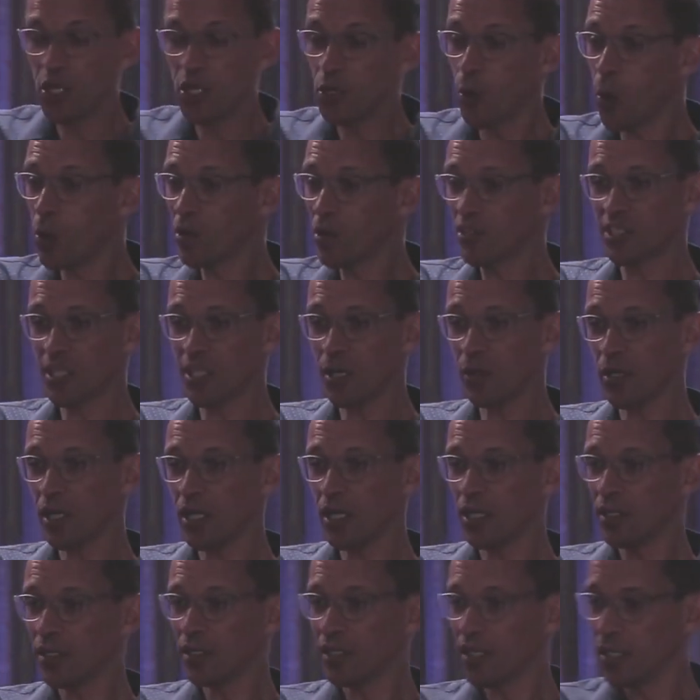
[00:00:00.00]
also
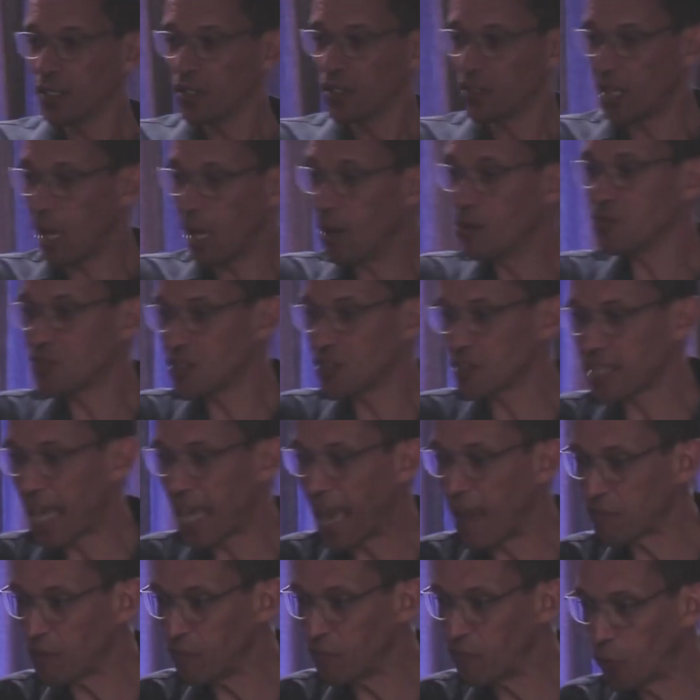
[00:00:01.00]
don't just have
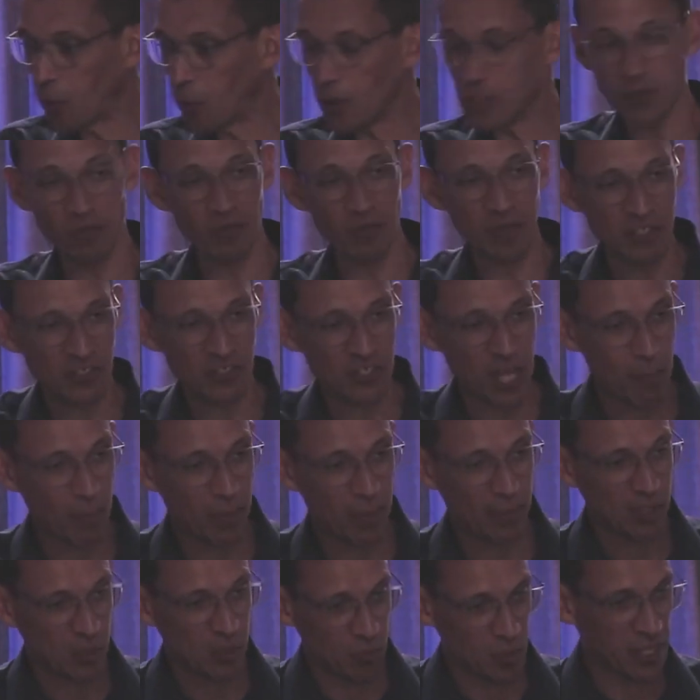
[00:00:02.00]
the voice of the shepherd
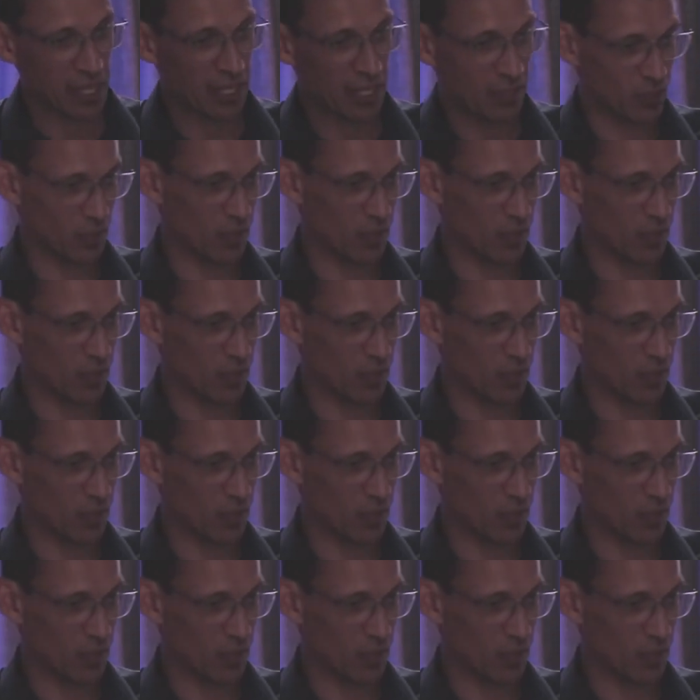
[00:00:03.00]
speaking to the